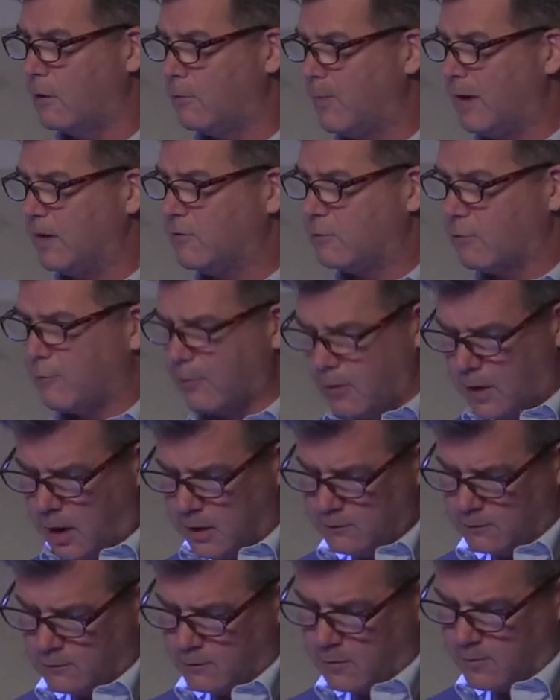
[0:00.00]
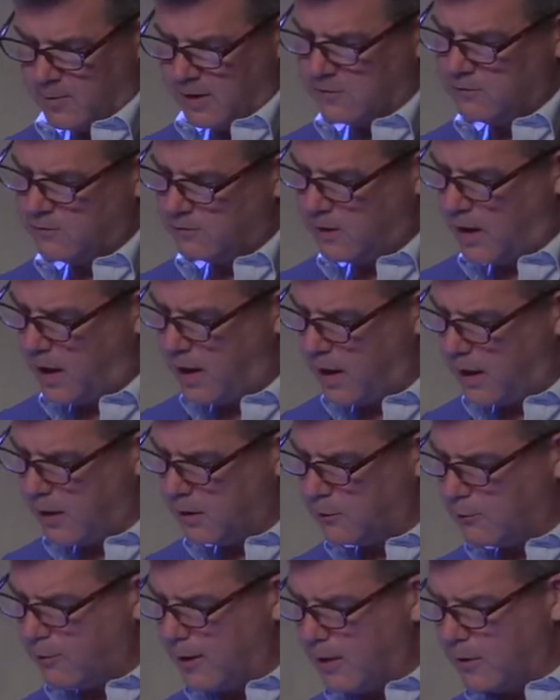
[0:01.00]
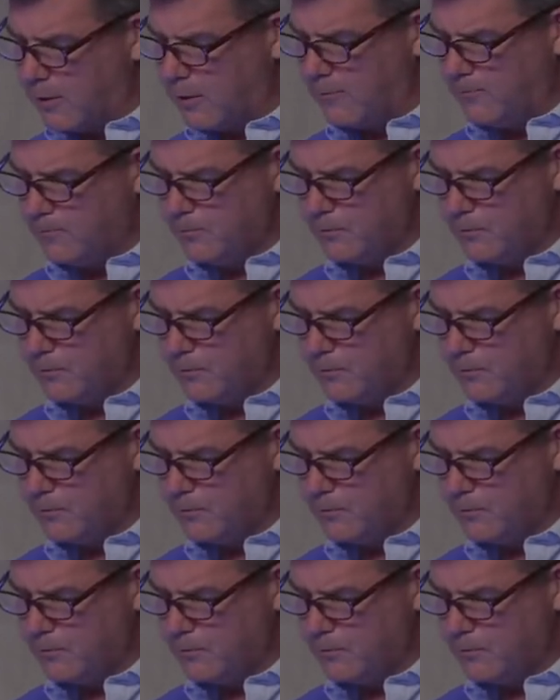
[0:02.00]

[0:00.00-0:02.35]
much, is so much uh, greater.